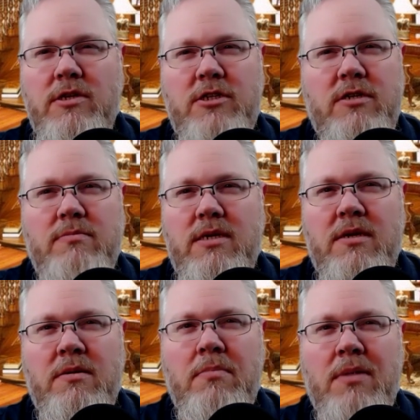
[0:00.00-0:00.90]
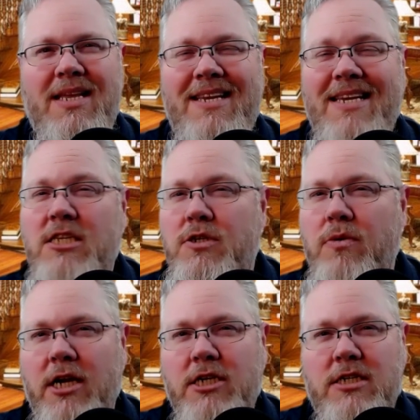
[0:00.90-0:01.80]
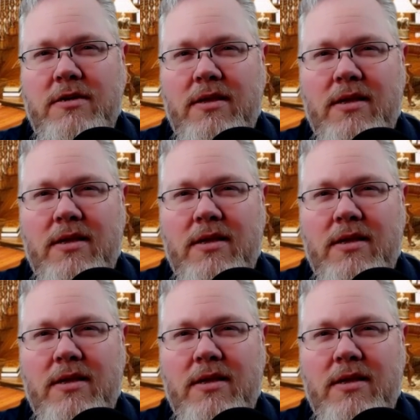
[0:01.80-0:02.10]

instrument, but it needs direction